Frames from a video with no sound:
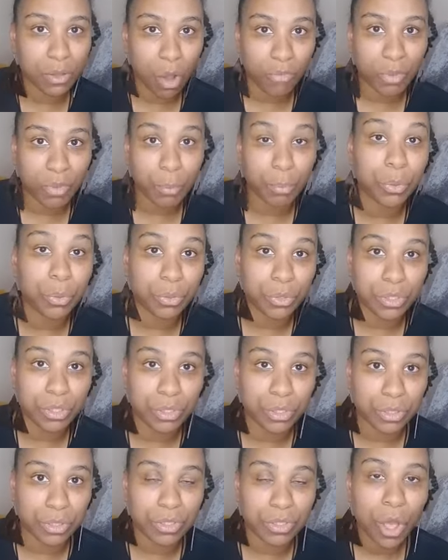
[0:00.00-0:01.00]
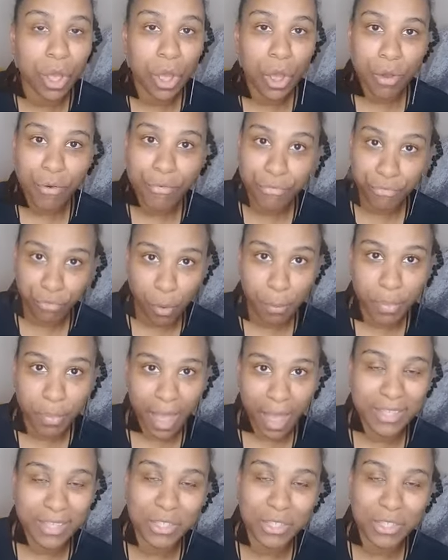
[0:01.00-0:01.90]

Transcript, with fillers: of importance from that.